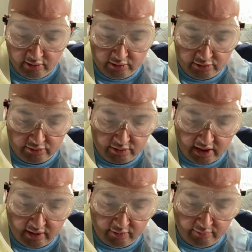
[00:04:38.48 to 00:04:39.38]
so
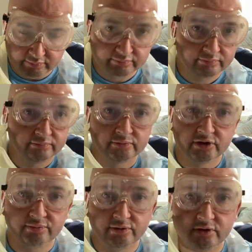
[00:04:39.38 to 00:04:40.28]
now, let's
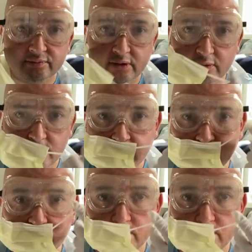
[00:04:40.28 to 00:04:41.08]
put this back on.